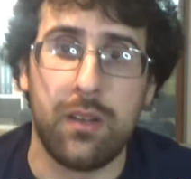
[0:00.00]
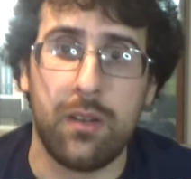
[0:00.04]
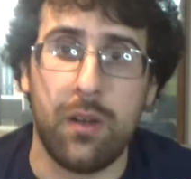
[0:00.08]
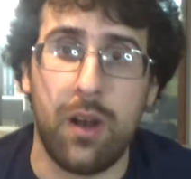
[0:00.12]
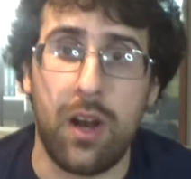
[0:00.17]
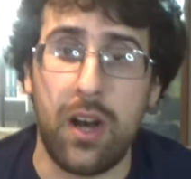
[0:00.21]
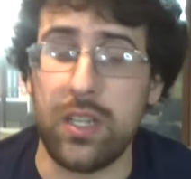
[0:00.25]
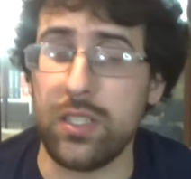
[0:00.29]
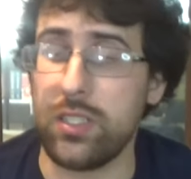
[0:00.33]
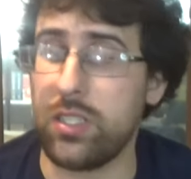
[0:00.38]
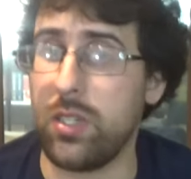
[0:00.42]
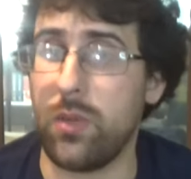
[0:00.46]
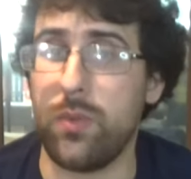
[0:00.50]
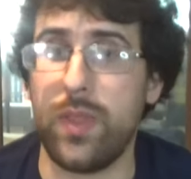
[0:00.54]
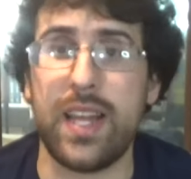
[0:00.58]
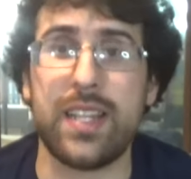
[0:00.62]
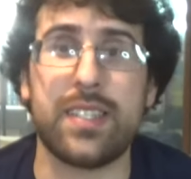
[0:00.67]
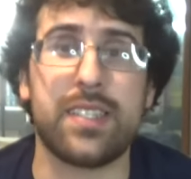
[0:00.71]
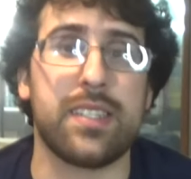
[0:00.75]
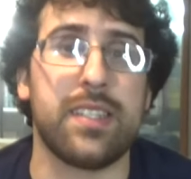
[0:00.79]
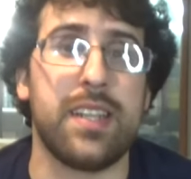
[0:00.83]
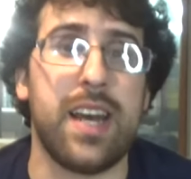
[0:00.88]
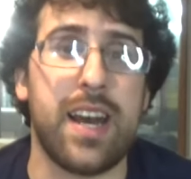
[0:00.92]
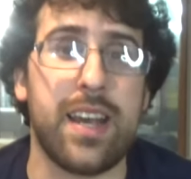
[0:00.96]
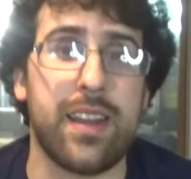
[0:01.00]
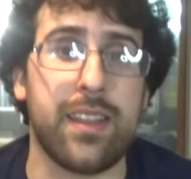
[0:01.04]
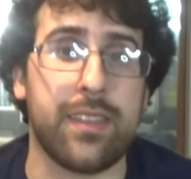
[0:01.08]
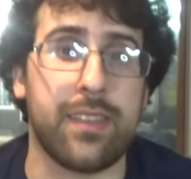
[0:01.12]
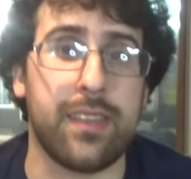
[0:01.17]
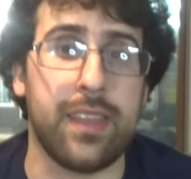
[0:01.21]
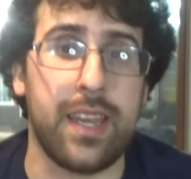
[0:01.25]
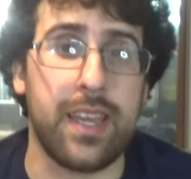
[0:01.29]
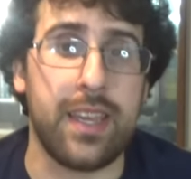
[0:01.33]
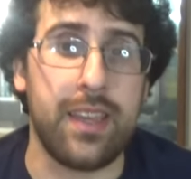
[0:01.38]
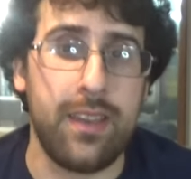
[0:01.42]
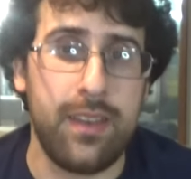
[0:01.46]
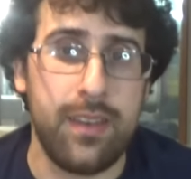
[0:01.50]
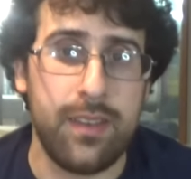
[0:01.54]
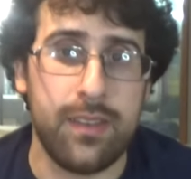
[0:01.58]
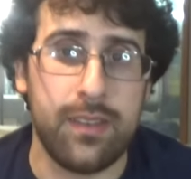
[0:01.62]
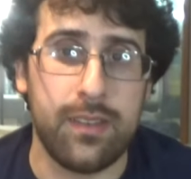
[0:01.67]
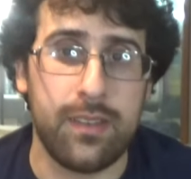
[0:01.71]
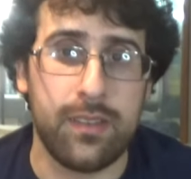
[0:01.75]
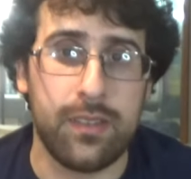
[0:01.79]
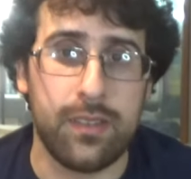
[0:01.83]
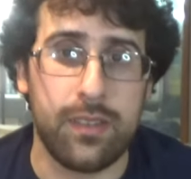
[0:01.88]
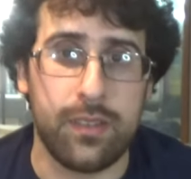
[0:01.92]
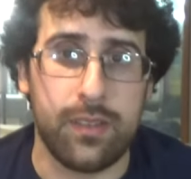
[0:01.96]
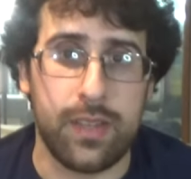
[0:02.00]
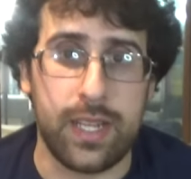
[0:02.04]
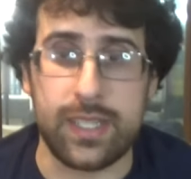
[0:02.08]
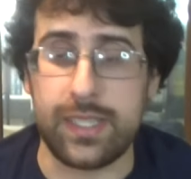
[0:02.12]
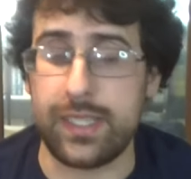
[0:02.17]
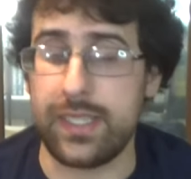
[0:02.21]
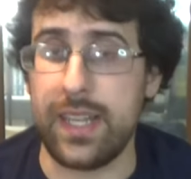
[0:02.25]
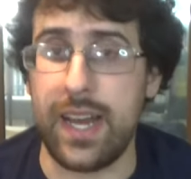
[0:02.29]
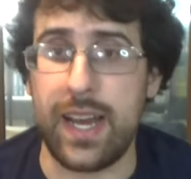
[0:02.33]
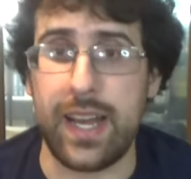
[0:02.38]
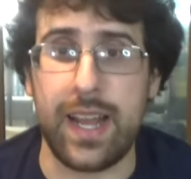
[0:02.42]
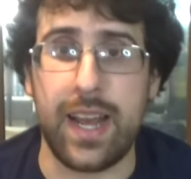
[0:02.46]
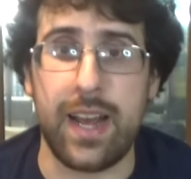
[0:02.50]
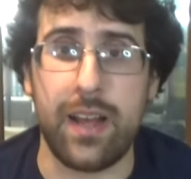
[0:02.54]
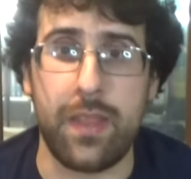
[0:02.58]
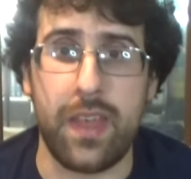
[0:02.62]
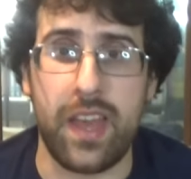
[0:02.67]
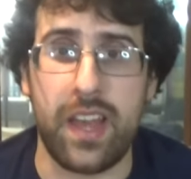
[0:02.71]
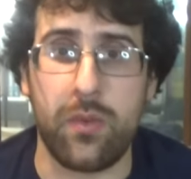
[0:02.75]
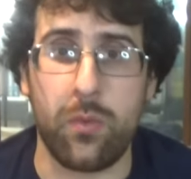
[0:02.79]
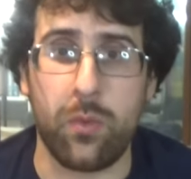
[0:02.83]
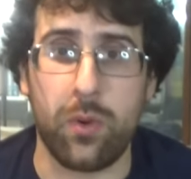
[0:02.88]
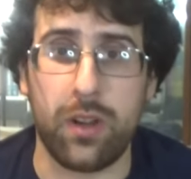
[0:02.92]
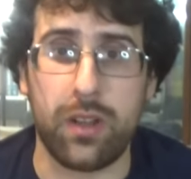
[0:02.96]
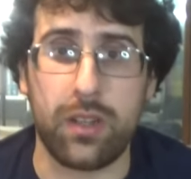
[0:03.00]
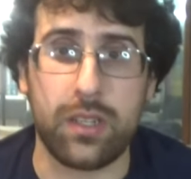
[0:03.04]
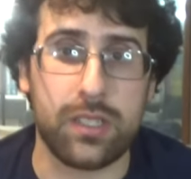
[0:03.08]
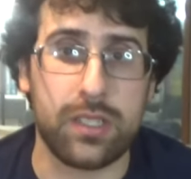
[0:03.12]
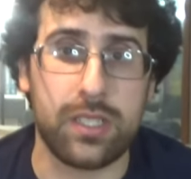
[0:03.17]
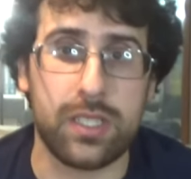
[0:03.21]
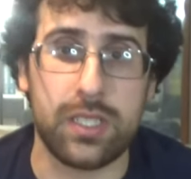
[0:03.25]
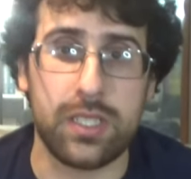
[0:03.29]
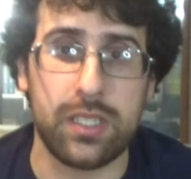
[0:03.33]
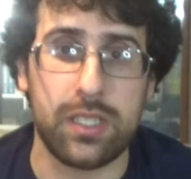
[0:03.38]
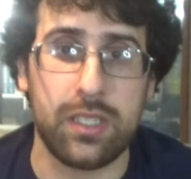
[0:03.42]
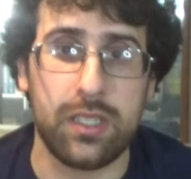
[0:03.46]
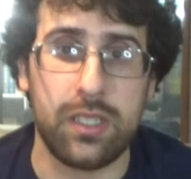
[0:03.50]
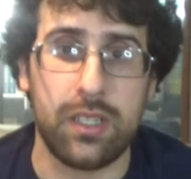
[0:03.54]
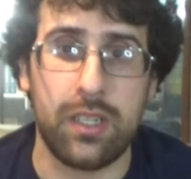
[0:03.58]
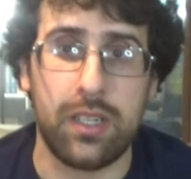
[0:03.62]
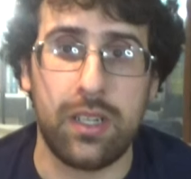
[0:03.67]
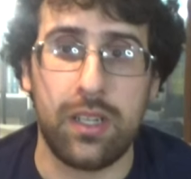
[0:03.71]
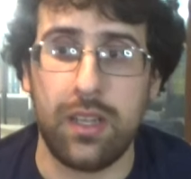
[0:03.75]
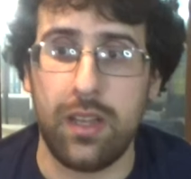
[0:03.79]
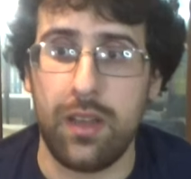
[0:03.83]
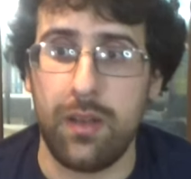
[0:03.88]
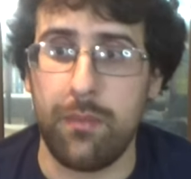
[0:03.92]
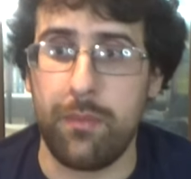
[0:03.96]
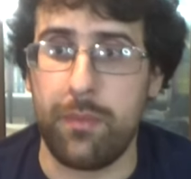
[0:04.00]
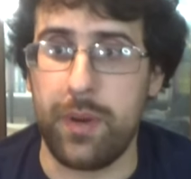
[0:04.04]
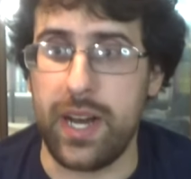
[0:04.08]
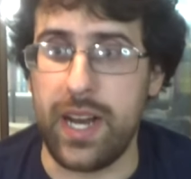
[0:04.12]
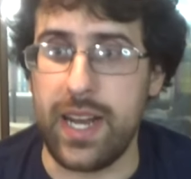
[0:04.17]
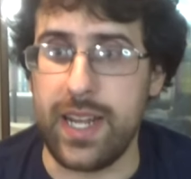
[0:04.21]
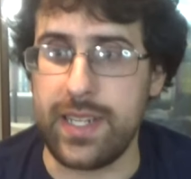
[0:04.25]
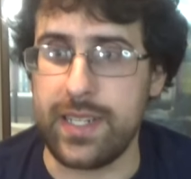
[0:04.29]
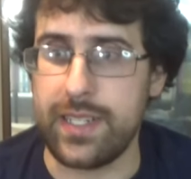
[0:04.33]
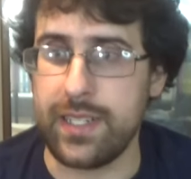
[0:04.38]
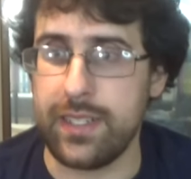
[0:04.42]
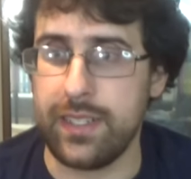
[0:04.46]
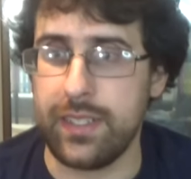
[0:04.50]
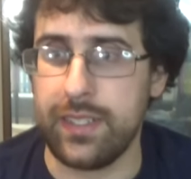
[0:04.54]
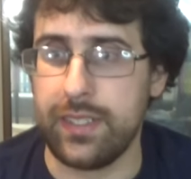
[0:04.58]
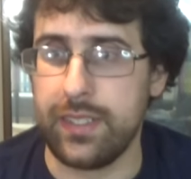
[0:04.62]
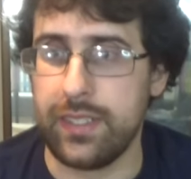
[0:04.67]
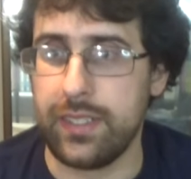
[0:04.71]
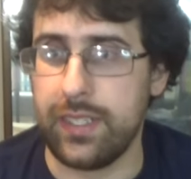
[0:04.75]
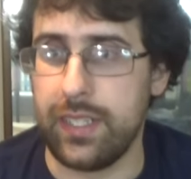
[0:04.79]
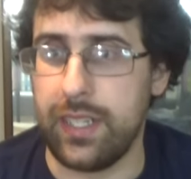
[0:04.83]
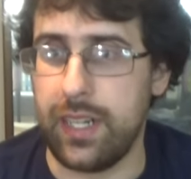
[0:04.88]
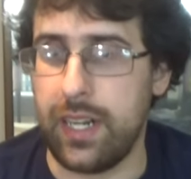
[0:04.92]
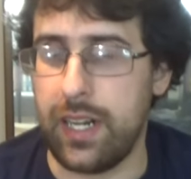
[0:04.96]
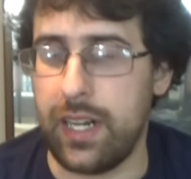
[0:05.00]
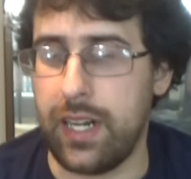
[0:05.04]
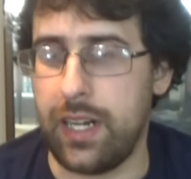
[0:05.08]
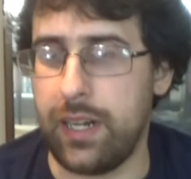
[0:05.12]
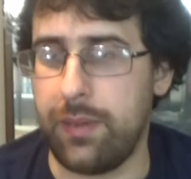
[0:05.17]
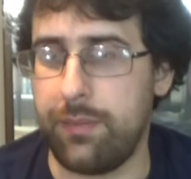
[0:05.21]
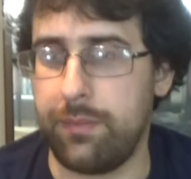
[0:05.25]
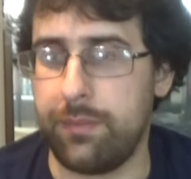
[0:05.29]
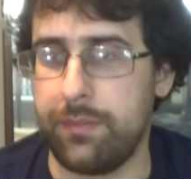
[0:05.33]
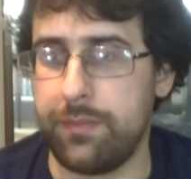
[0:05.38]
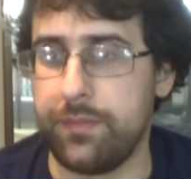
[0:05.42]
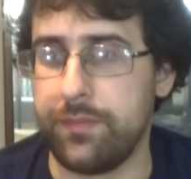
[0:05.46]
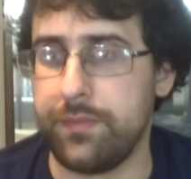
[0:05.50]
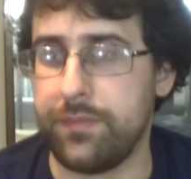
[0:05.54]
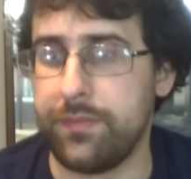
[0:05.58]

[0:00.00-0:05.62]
Also, that's not a thing. That's not how that works. But, um,